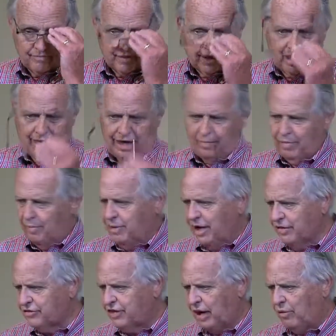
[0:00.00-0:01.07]
I'm
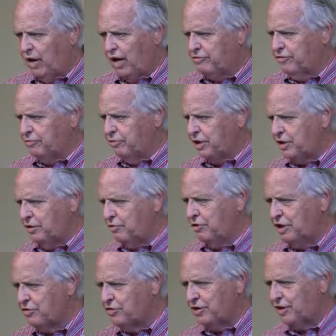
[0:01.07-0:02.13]
amazed how often we can
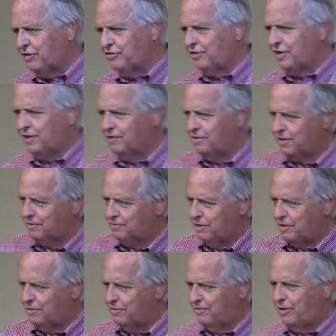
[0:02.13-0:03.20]
read things, and you
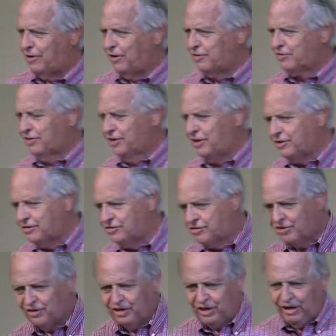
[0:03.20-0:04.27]
read the various
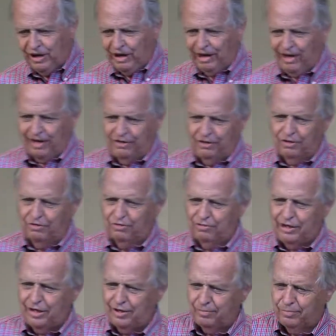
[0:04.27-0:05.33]
literature, and you'll
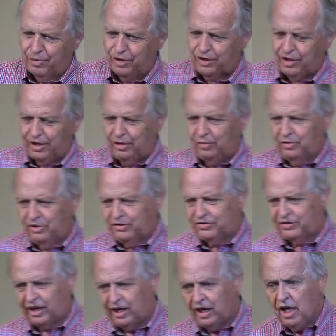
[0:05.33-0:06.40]
read a book, and it will
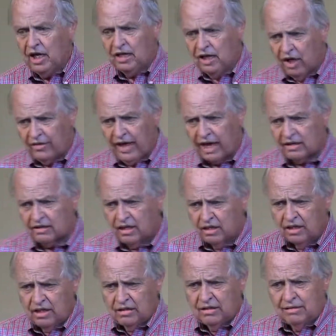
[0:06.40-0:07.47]
say, no, that
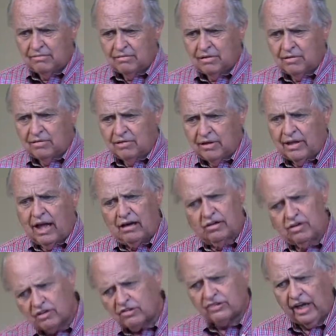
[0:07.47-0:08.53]

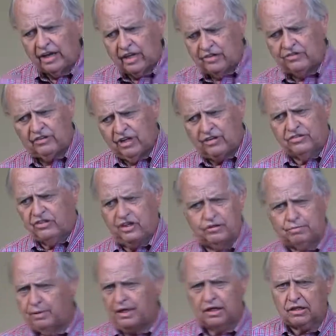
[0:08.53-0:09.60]
looks like it says this,
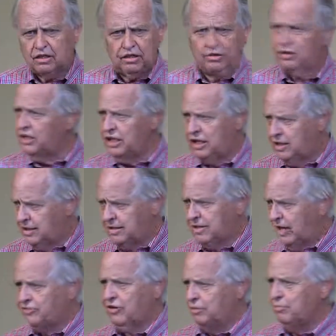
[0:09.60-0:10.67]
but it clearly
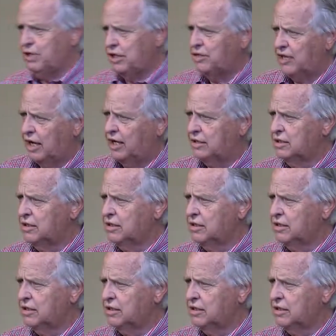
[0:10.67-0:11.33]
doesn't mean that.